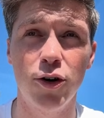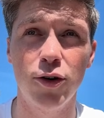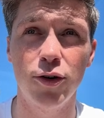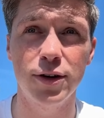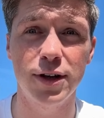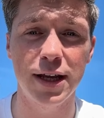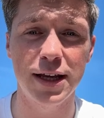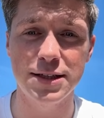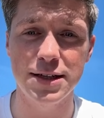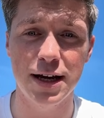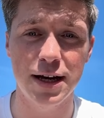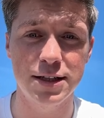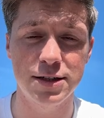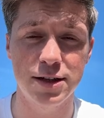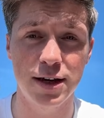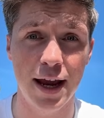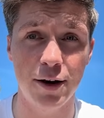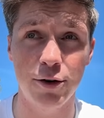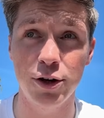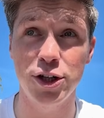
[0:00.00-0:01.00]
these lads.
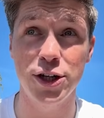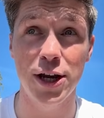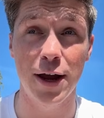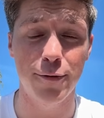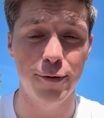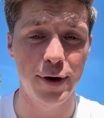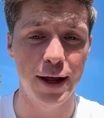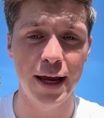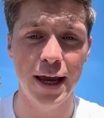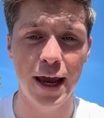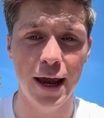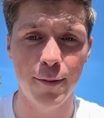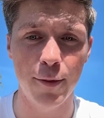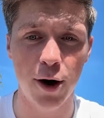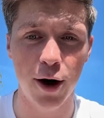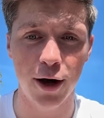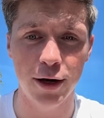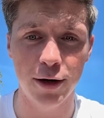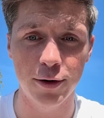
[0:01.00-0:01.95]
Henry Shefflin came on.